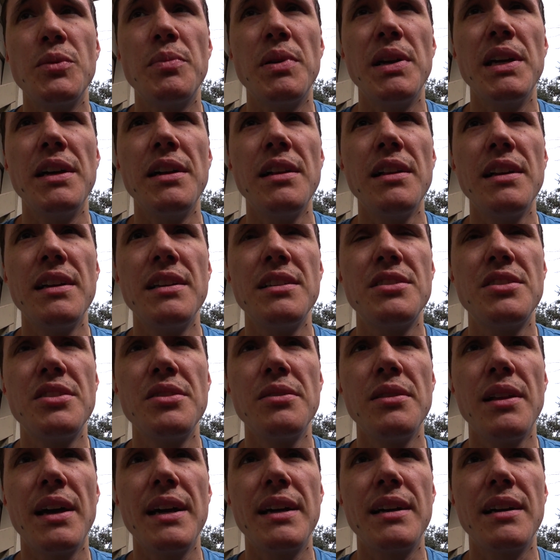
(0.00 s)
pill
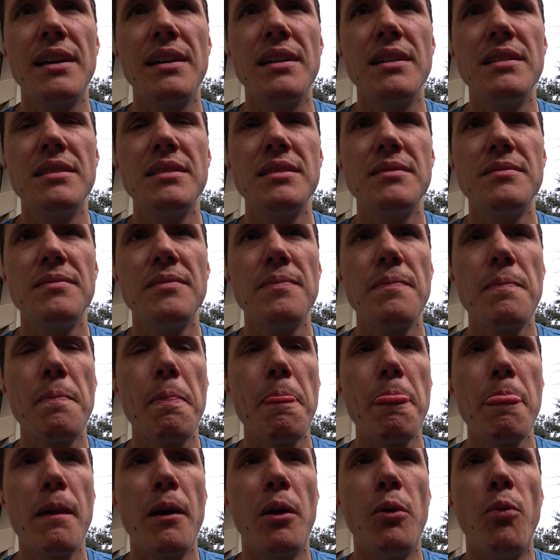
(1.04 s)
into like
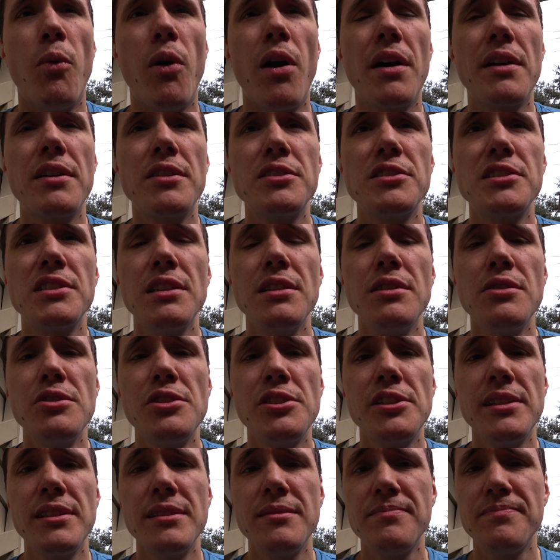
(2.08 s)
a water
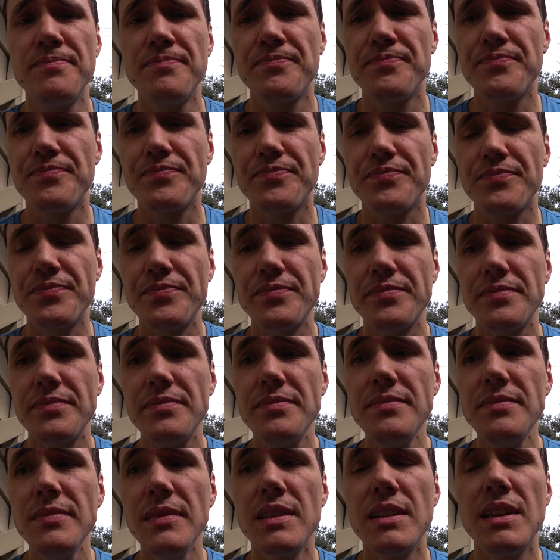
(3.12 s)
solution,
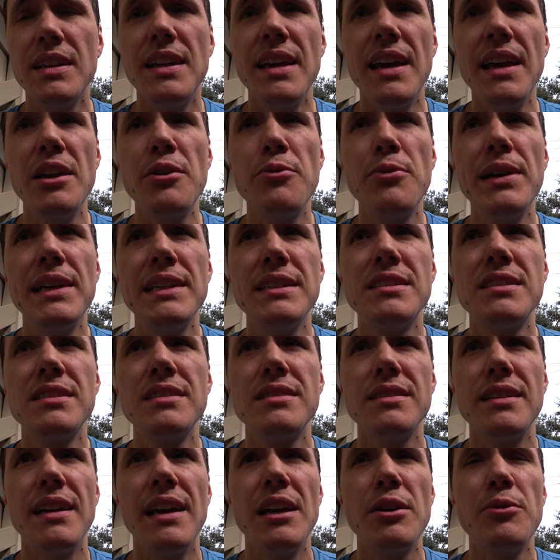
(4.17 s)
an
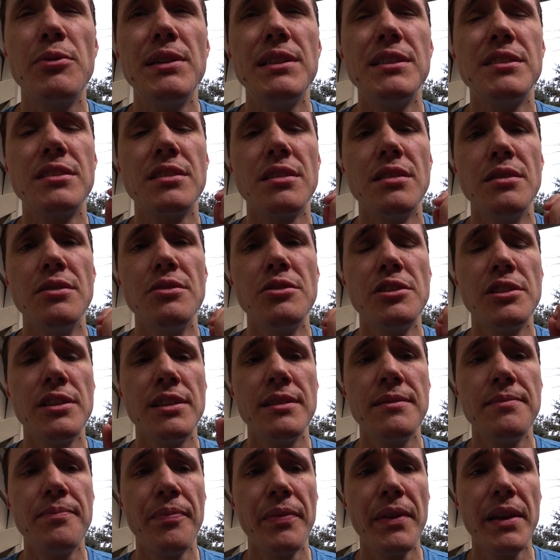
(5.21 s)
aqueous
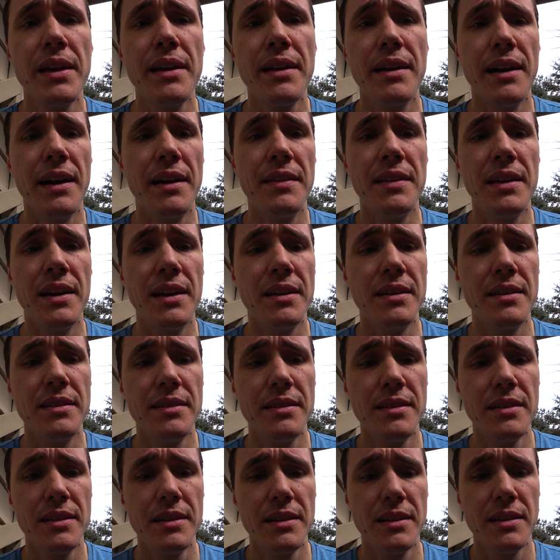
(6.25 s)
solution, and then
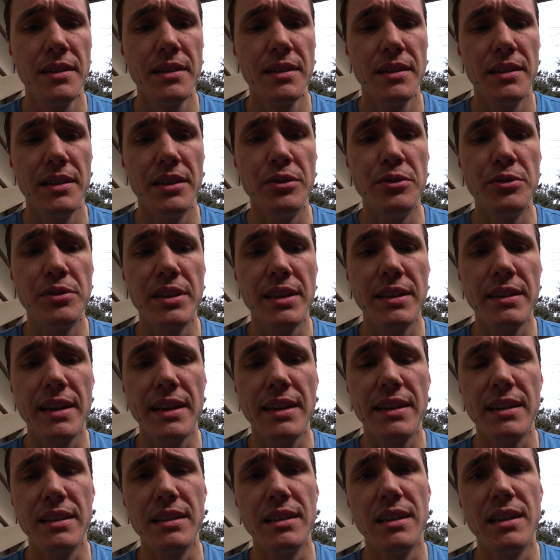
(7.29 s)
using
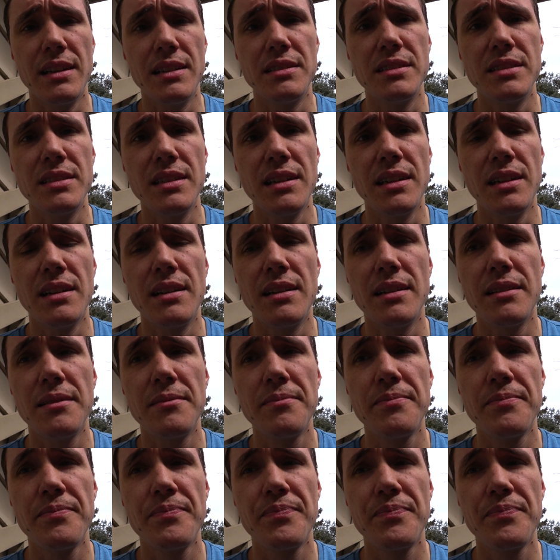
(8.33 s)
like a